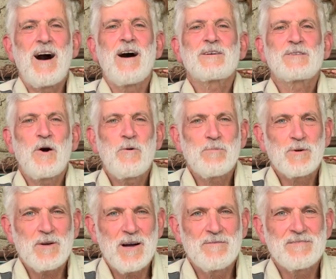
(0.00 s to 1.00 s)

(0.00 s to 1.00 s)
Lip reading: October of